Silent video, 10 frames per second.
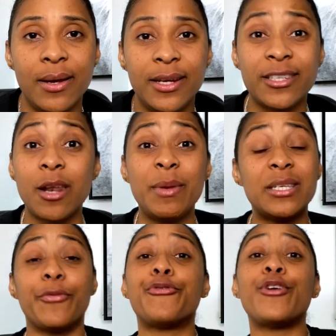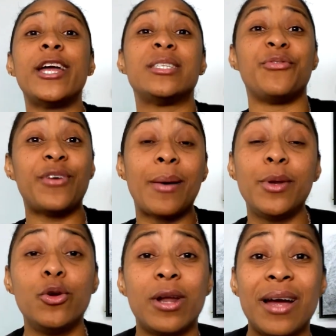There's going to be some friends, some
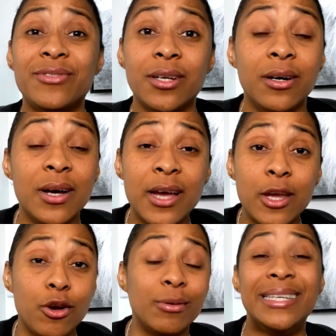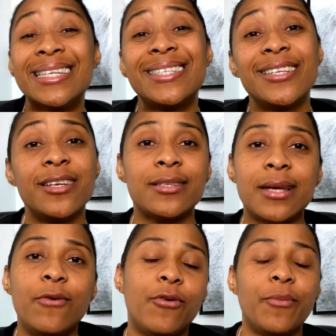family you are going to have to, you know, distance
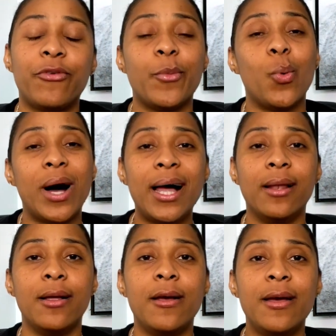yourself from from a while